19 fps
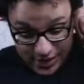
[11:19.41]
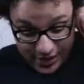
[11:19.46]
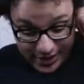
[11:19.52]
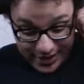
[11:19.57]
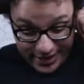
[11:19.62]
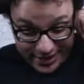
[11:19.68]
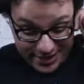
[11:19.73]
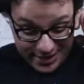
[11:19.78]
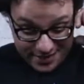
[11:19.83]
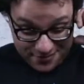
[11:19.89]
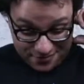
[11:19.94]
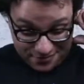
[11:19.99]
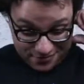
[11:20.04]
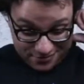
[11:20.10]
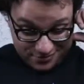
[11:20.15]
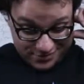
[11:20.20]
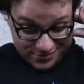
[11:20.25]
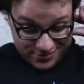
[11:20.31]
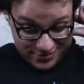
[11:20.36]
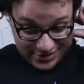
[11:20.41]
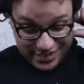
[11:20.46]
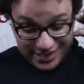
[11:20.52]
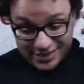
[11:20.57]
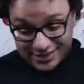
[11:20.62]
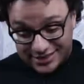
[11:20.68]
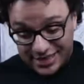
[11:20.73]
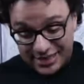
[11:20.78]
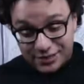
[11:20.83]
Okay, I'm um,
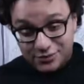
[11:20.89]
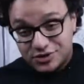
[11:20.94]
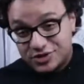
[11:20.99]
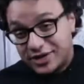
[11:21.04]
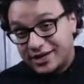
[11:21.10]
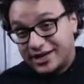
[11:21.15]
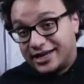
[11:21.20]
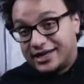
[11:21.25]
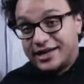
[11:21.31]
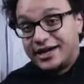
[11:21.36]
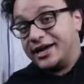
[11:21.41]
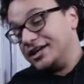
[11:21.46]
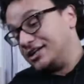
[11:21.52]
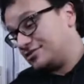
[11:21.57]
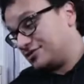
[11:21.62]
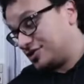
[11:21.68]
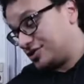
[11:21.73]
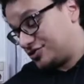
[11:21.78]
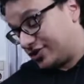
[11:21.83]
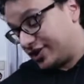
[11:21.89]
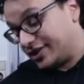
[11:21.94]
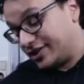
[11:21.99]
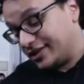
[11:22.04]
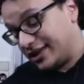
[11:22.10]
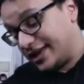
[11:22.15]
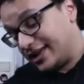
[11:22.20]
I said I was gonna get age restricted